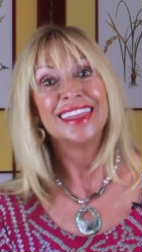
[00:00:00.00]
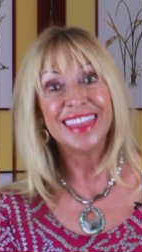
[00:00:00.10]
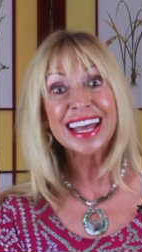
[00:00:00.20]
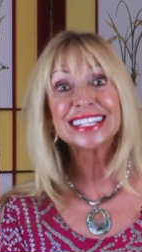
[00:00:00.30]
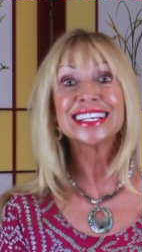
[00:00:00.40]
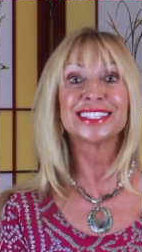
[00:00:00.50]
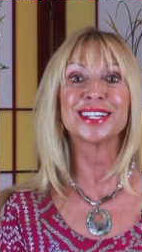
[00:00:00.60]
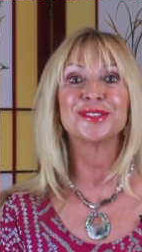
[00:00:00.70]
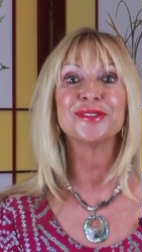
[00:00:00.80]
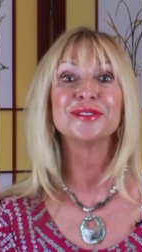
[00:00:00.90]
This is
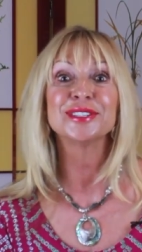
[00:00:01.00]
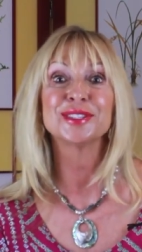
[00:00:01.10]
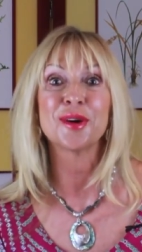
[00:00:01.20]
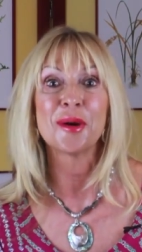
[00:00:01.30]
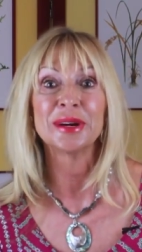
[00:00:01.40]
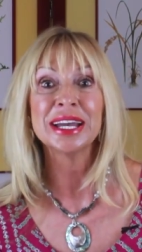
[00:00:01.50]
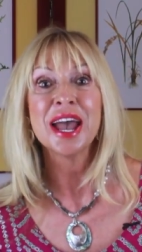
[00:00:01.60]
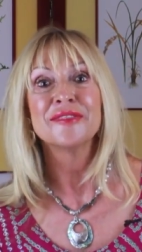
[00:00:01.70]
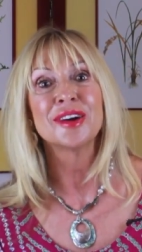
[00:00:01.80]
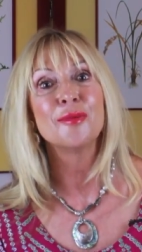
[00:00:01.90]
a true story
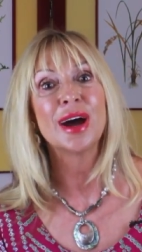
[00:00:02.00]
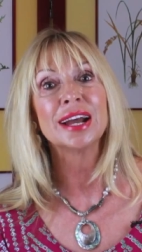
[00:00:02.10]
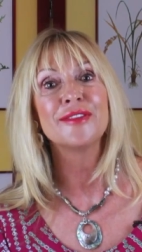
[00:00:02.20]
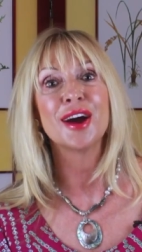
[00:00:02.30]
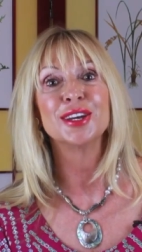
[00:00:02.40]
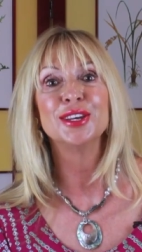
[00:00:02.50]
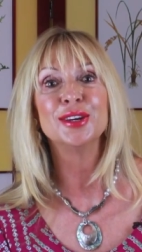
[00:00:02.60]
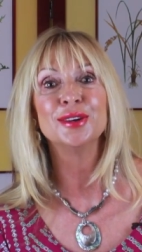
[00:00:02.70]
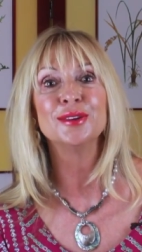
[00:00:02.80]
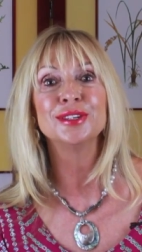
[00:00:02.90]
from one of our
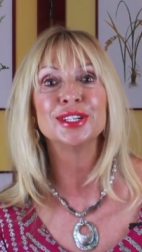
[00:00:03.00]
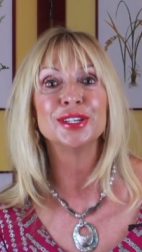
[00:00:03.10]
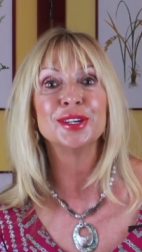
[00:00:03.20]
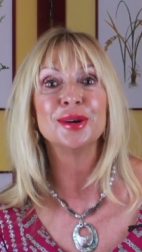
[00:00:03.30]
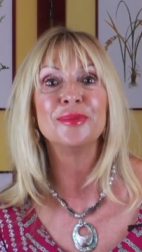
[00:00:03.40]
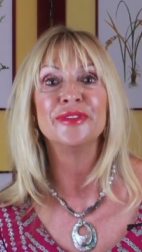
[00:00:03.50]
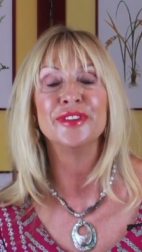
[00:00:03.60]
YouTube